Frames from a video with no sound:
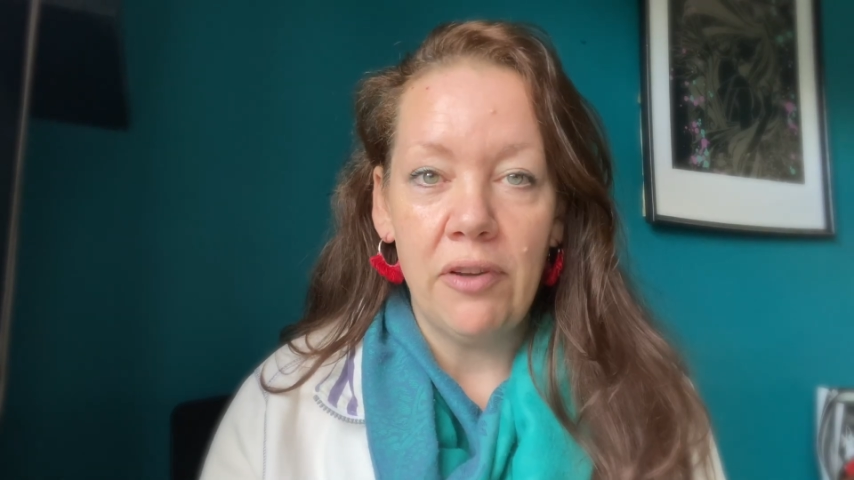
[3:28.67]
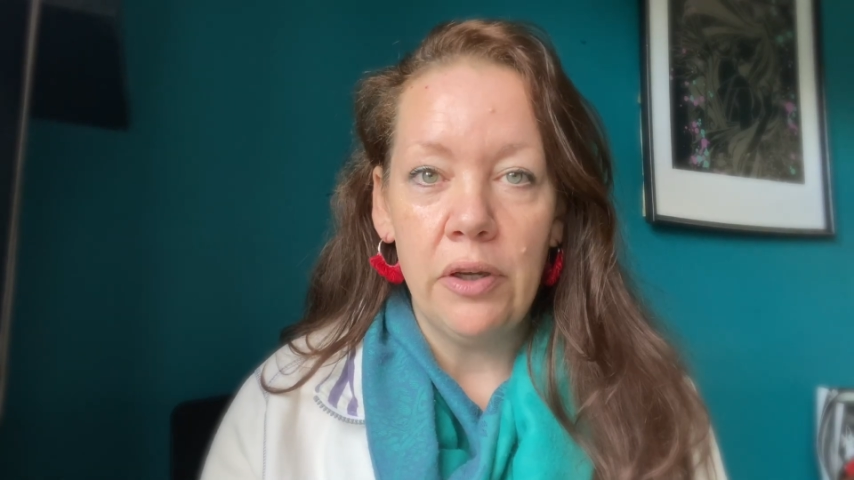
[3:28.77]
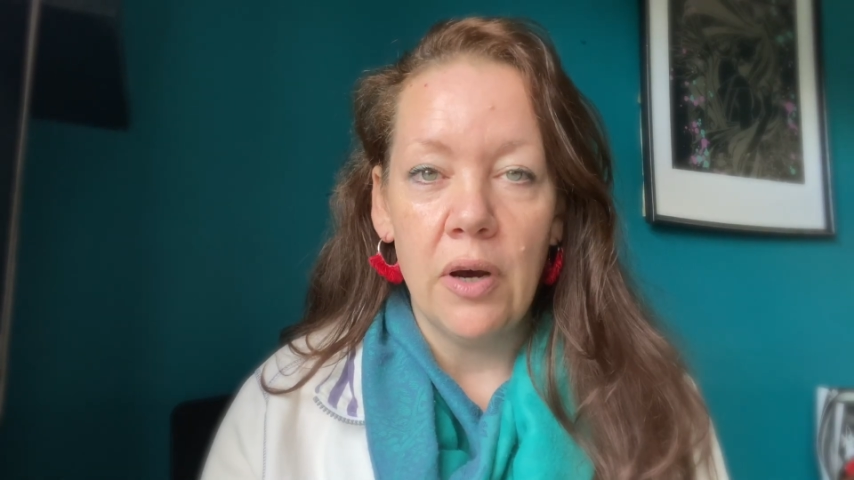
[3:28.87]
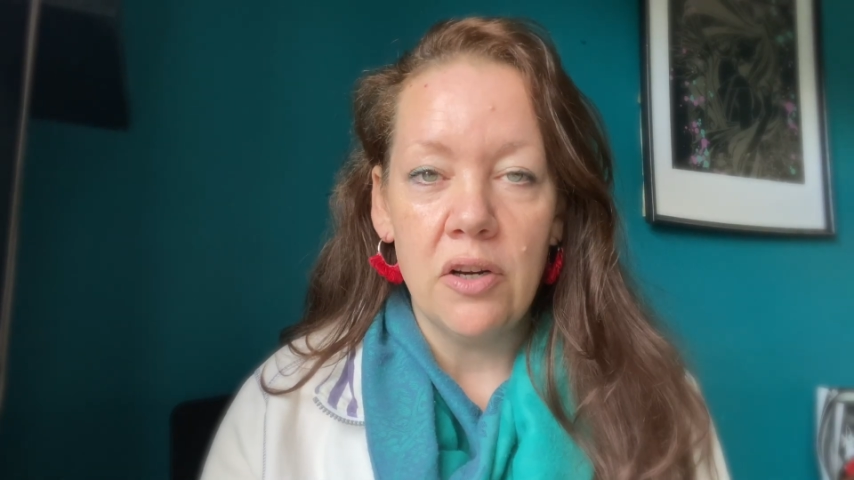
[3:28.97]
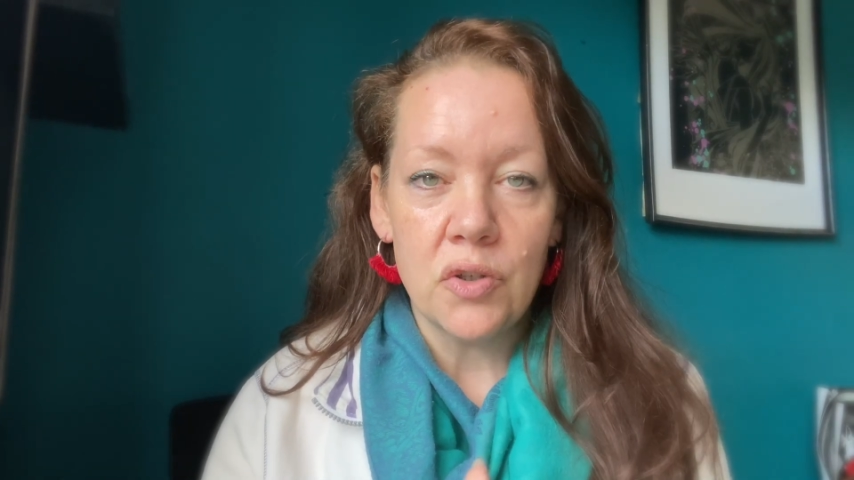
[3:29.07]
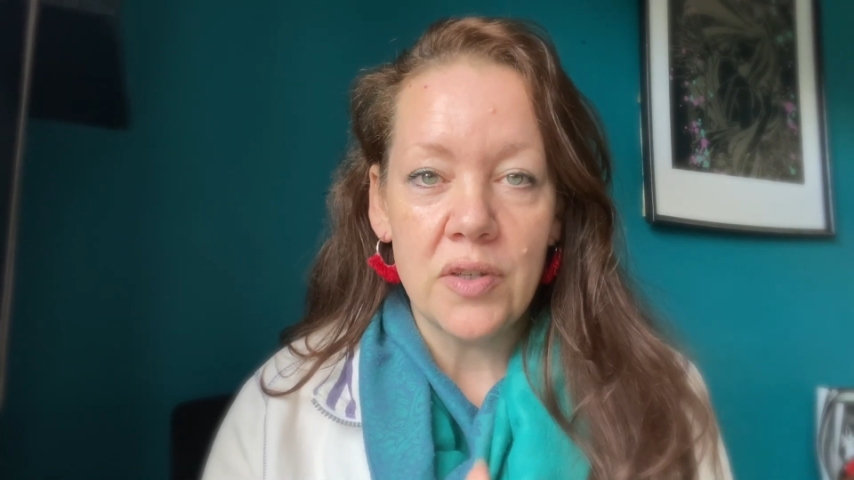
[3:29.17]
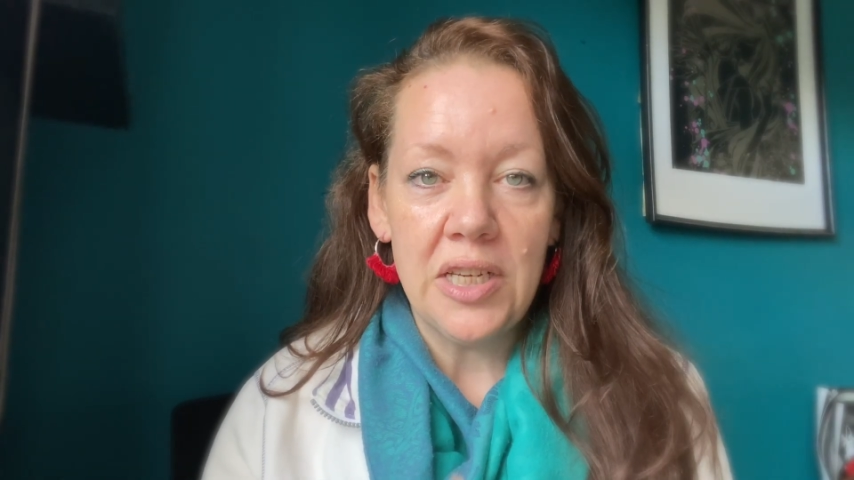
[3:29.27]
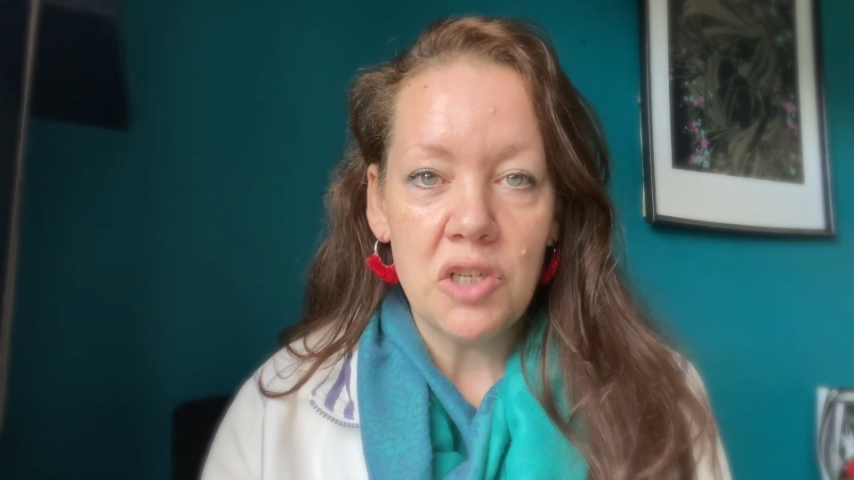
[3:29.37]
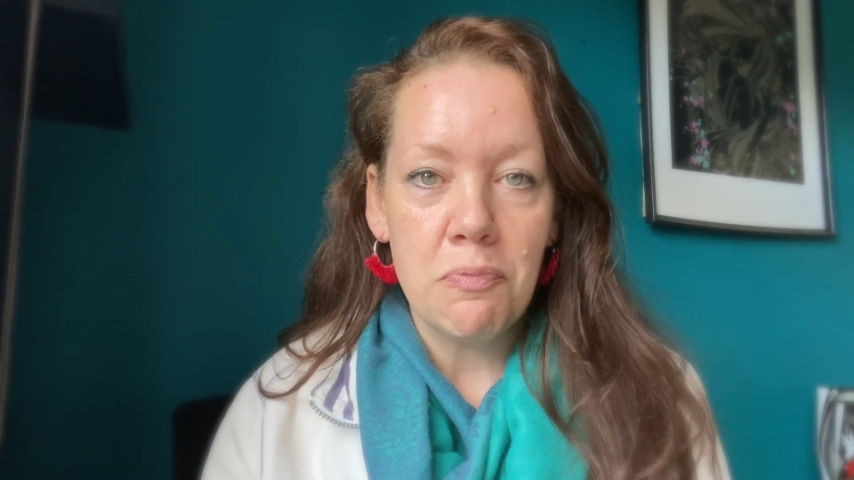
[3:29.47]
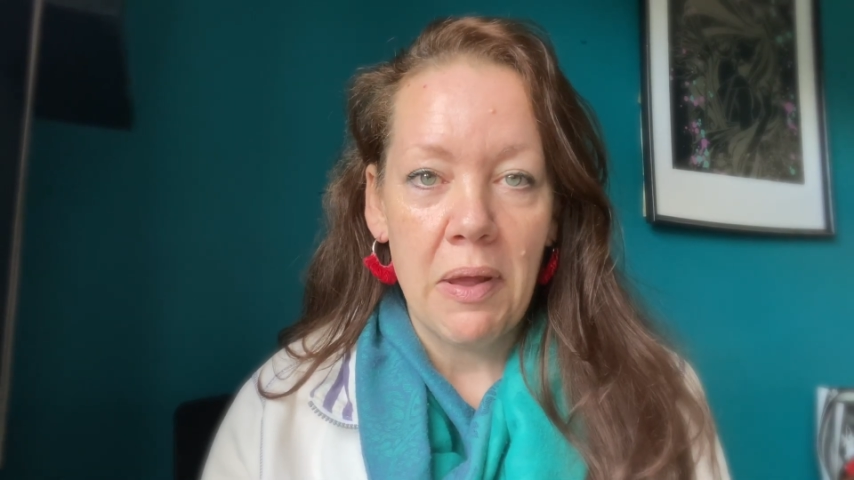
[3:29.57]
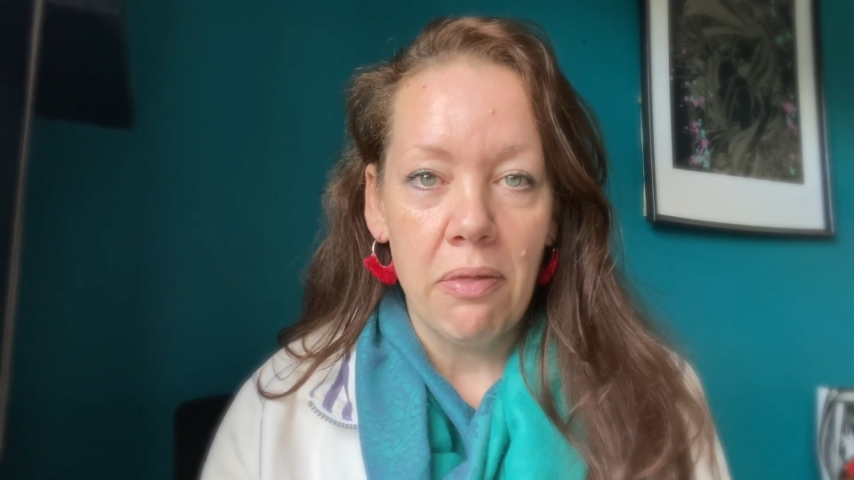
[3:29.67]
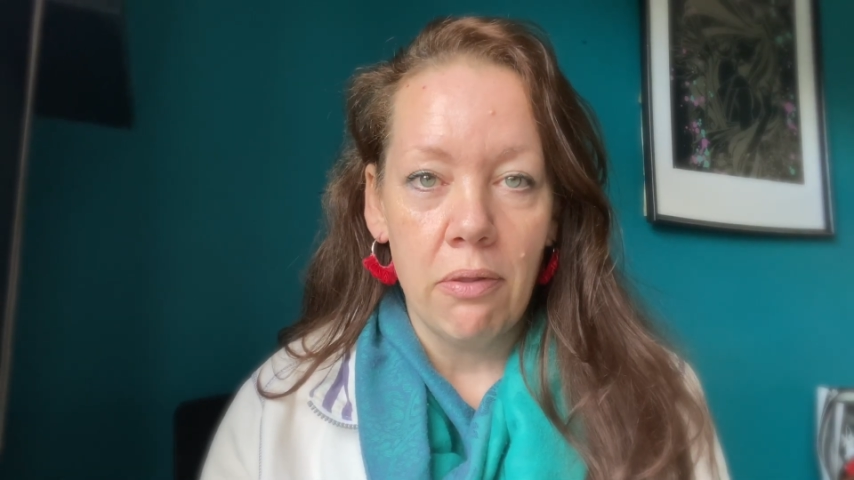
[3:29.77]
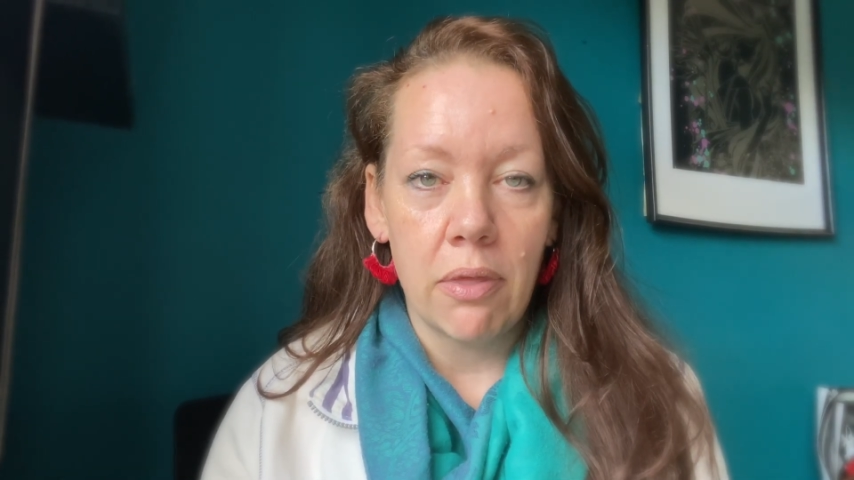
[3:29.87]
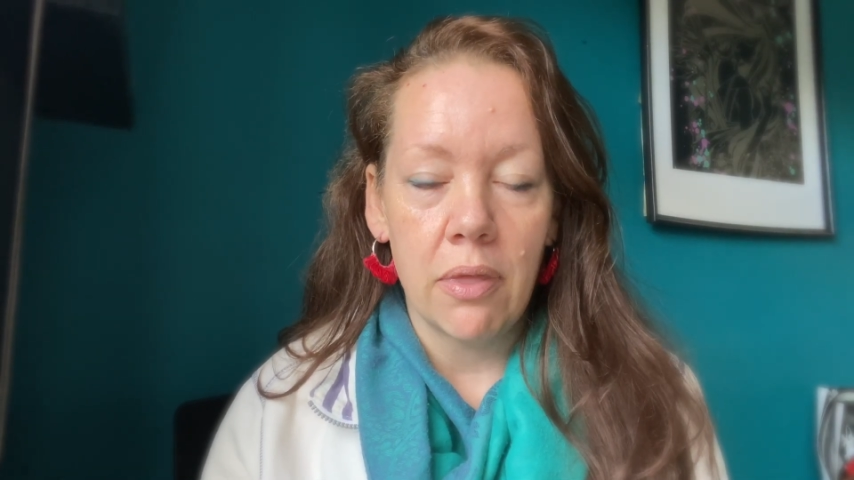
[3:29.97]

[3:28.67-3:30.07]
few hundred each month.